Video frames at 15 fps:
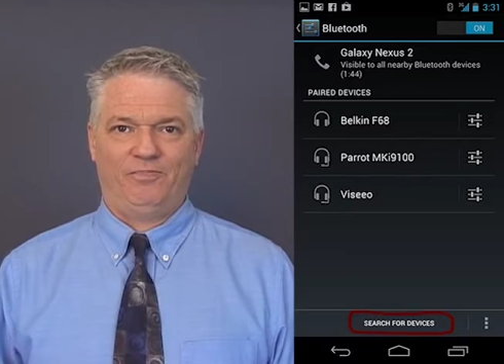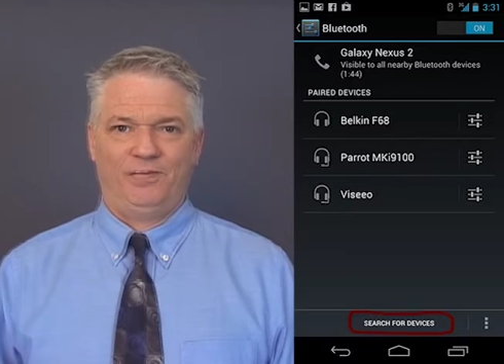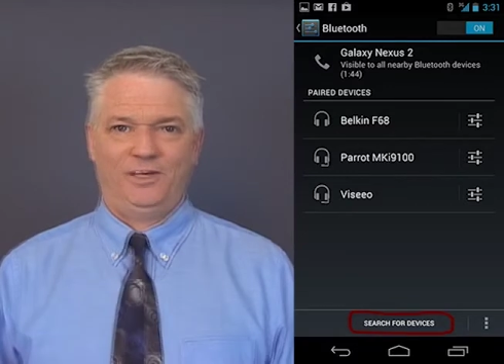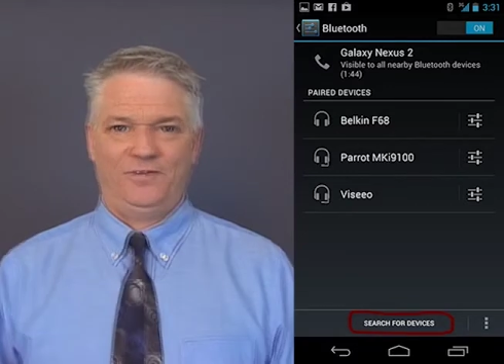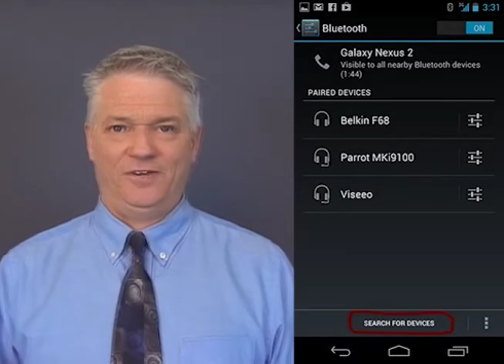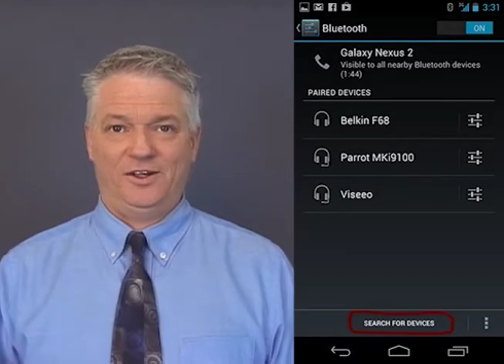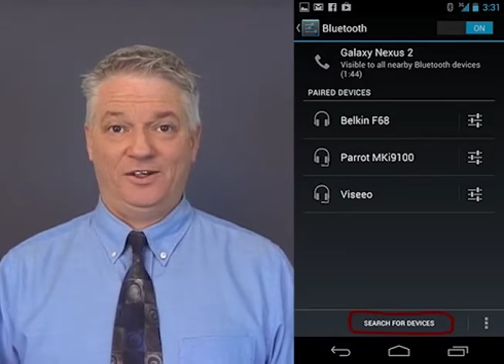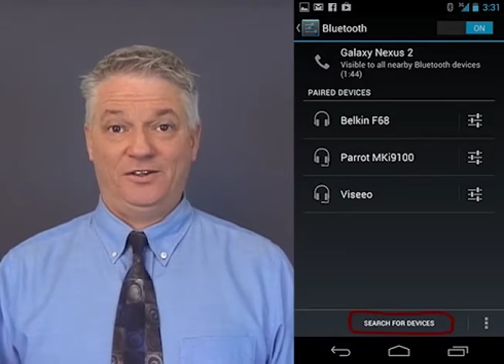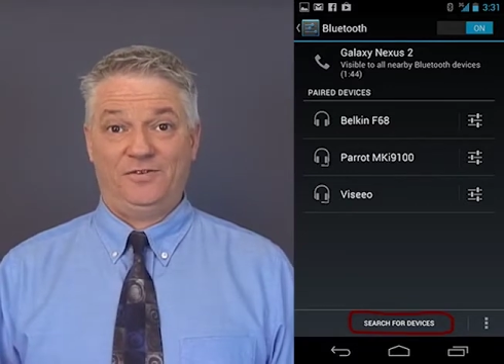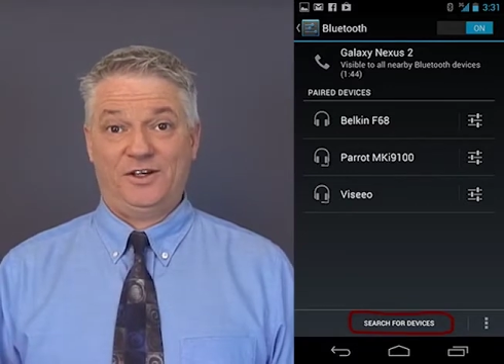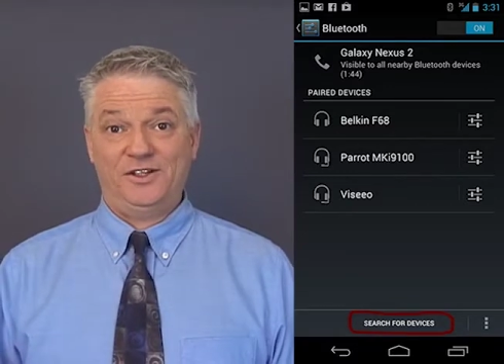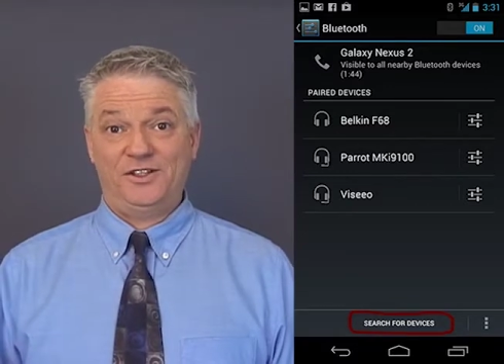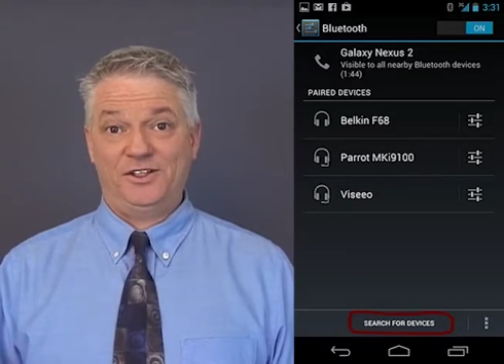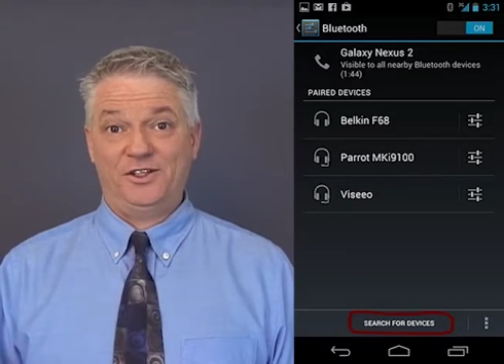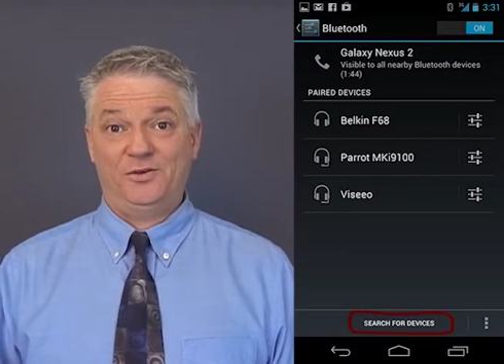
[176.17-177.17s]
And if the
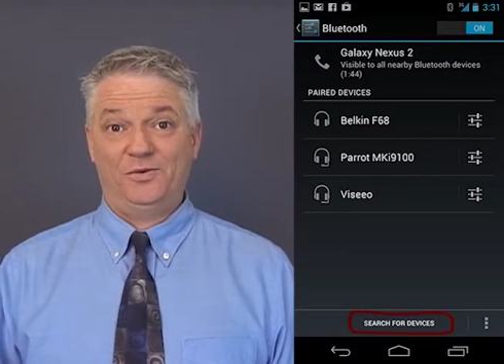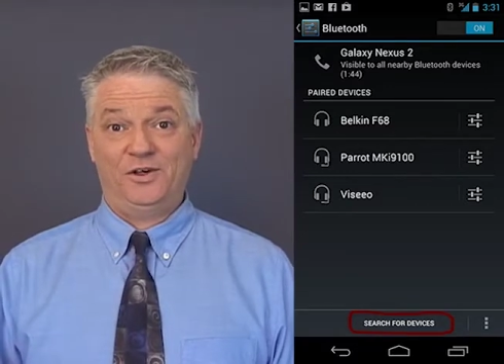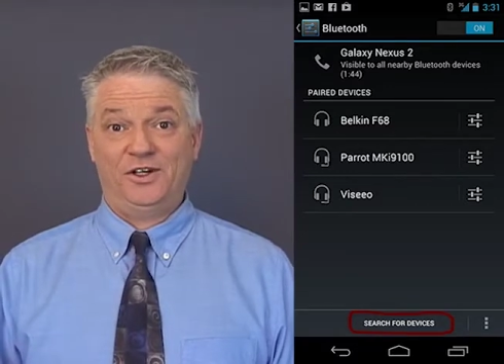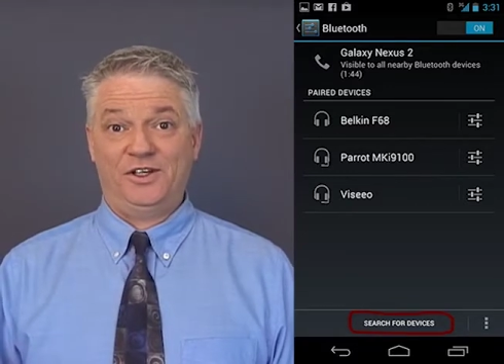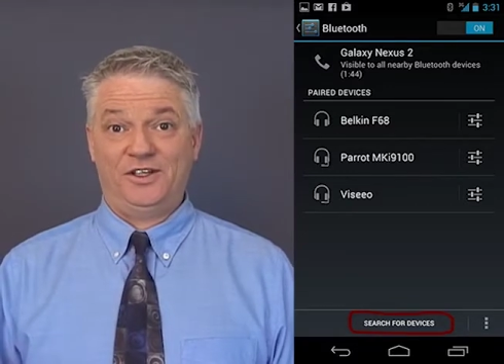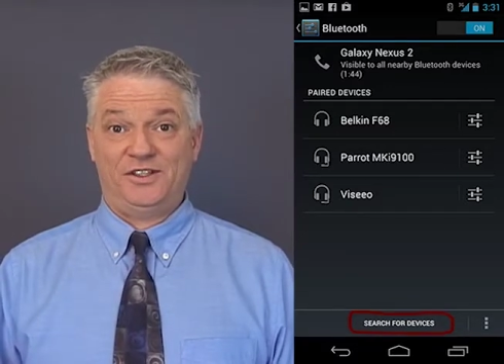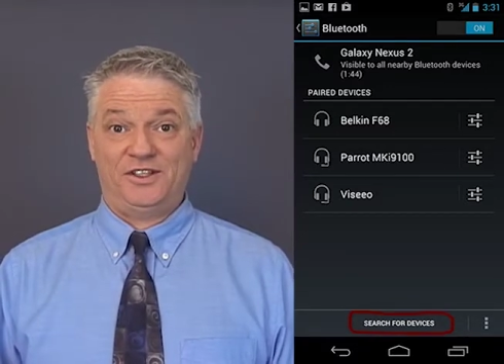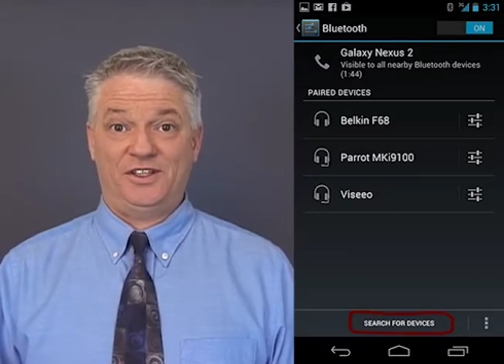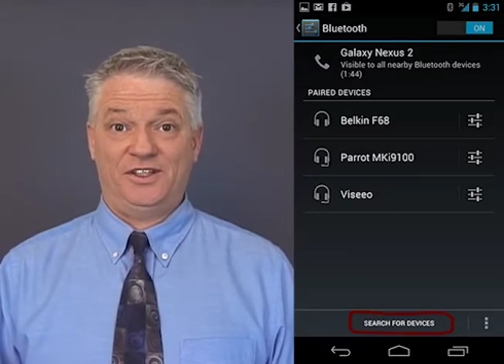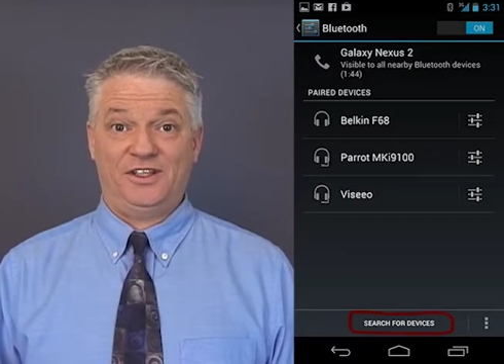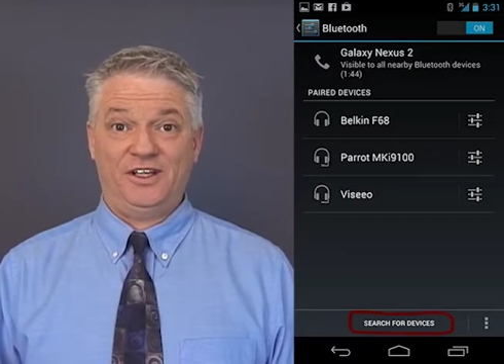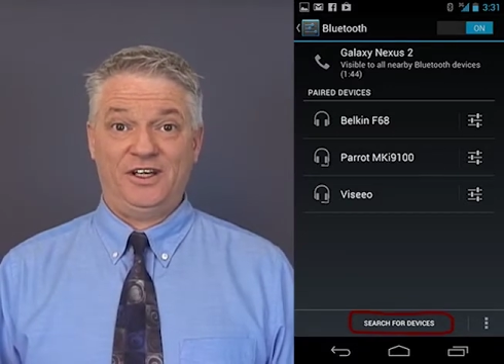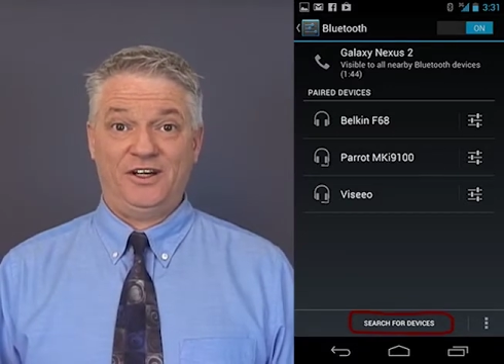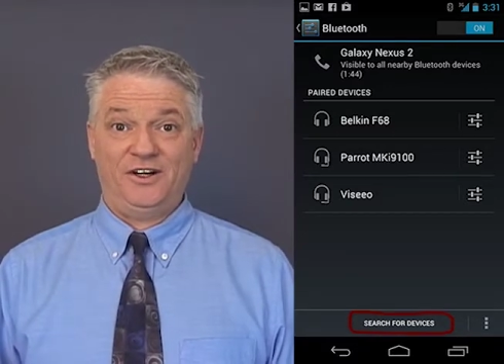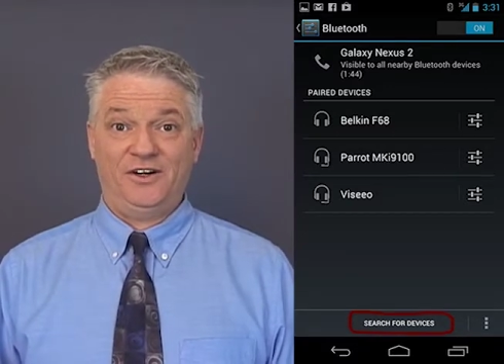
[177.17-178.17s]
device you want isn't
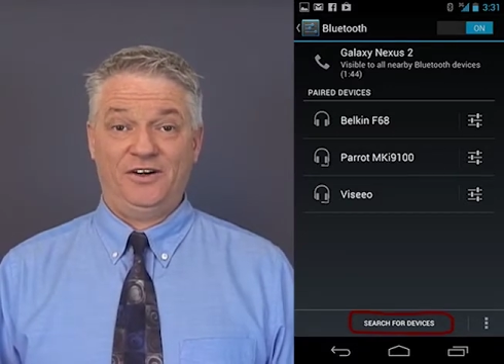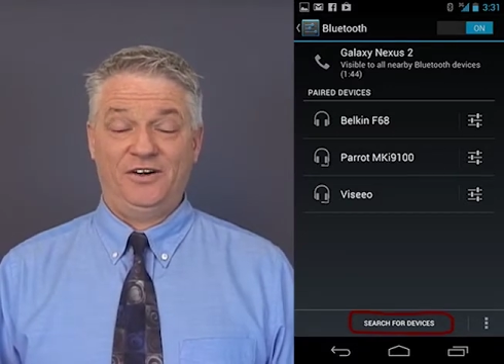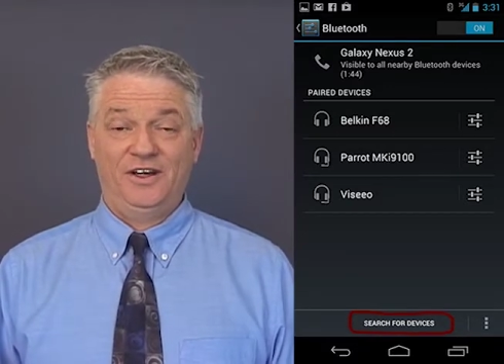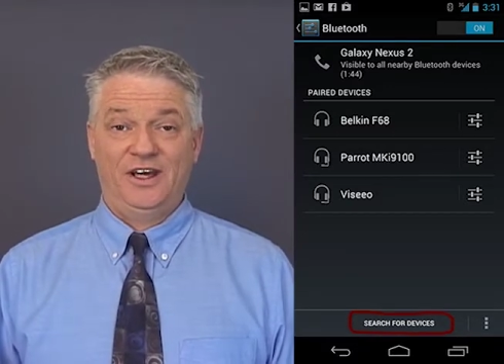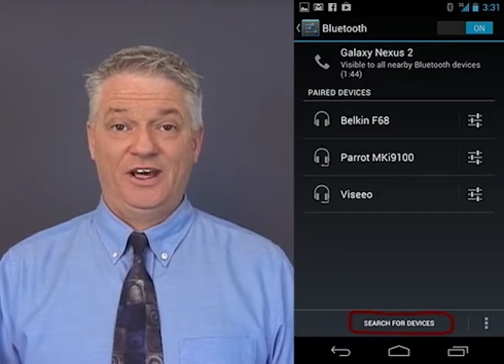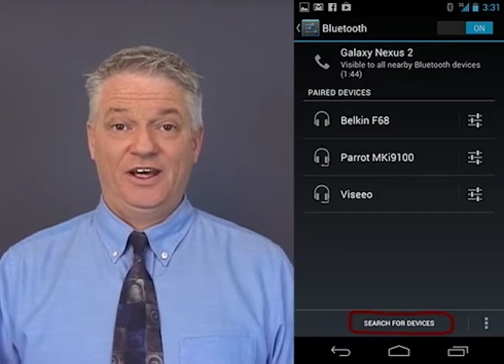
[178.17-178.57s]
there,